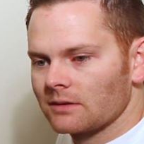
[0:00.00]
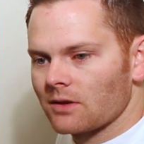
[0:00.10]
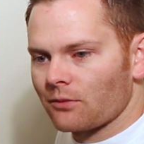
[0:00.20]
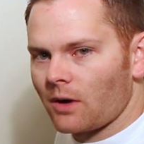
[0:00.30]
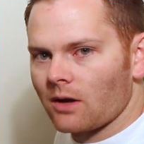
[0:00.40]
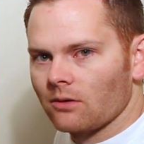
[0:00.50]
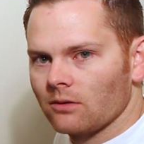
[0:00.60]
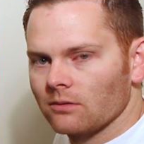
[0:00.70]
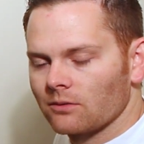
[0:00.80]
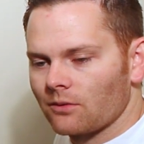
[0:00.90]

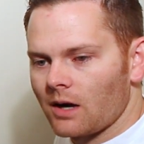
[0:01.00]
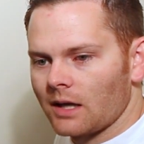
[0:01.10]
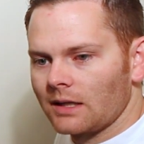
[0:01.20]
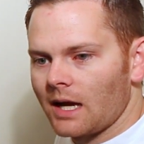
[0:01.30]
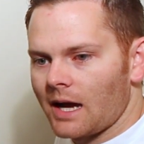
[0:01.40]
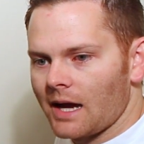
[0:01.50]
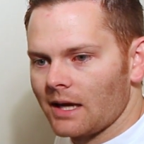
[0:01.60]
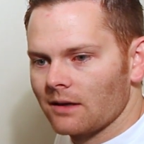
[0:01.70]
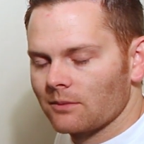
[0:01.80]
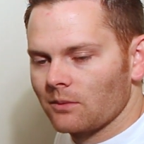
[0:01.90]
throttle rod
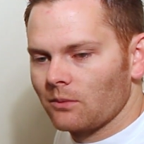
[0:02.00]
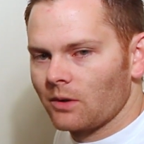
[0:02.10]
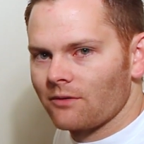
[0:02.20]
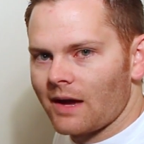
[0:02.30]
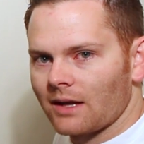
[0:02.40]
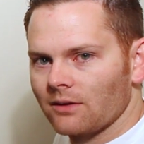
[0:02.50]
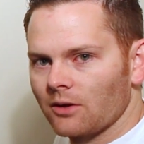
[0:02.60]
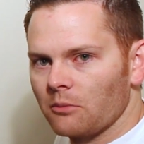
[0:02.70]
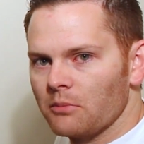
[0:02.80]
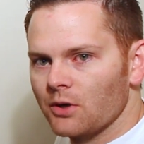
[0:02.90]
guide would have had a
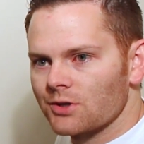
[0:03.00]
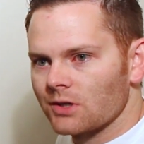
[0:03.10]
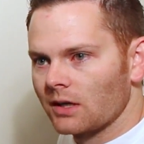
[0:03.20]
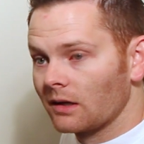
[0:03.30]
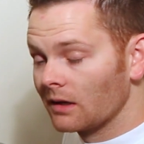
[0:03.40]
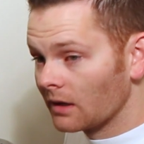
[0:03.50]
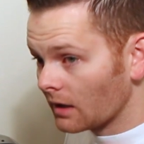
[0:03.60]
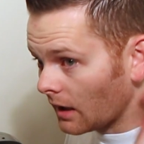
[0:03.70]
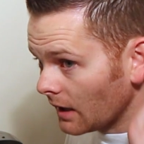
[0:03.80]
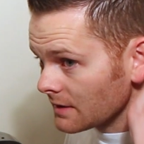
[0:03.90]
little bushing,
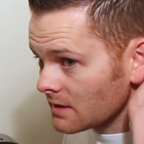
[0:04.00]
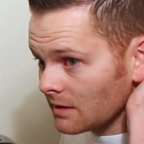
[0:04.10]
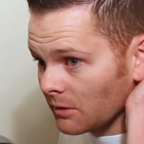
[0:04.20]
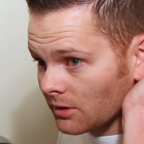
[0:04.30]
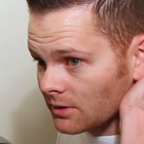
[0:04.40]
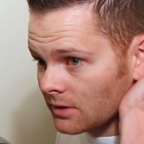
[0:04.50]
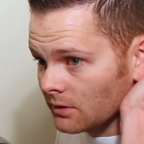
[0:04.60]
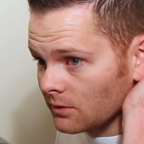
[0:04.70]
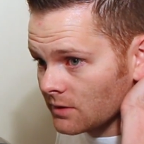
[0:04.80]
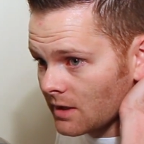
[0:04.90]
similar
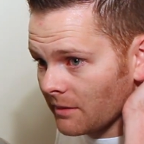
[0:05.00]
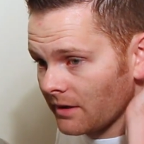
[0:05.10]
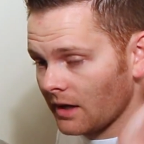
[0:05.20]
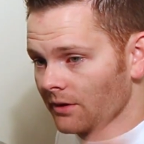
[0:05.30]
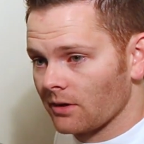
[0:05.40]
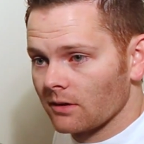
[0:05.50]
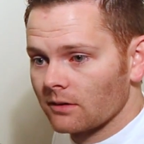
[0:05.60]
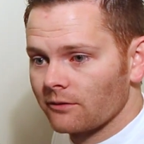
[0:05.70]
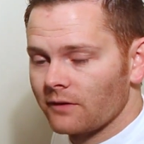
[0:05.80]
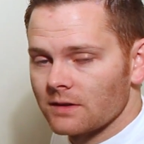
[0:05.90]
to some of the
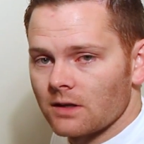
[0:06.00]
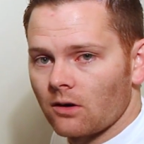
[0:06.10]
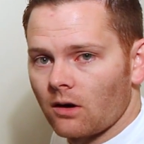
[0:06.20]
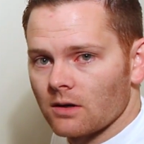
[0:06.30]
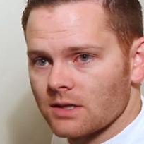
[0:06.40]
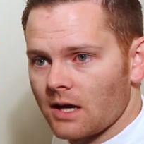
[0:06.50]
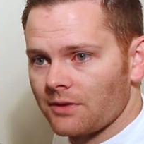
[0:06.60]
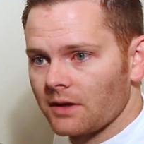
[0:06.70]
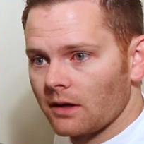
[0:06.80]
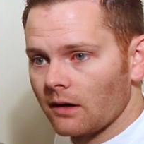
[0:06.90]
other fifth scale cars
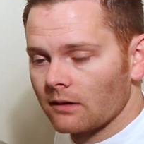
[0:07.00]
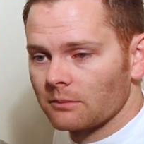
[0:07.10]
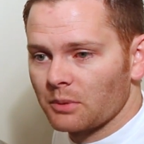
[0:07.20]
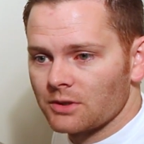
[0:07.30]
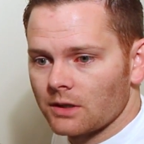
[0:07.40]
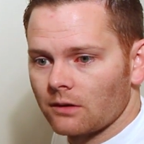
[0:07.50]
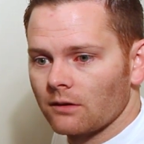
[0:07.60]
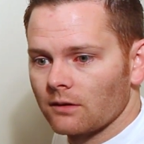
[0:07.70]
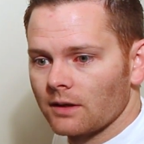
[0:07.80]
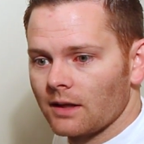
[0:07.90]
out there,
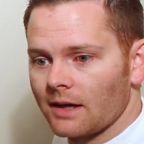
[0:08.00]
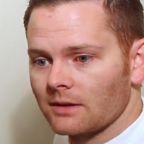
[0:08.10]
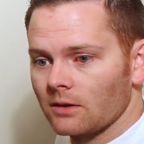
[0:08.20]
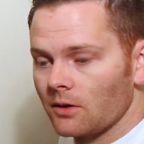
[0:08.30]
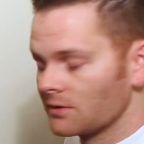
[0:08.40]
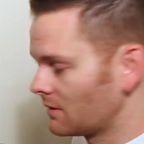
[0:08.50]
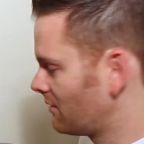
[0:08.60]
particularly like the Losi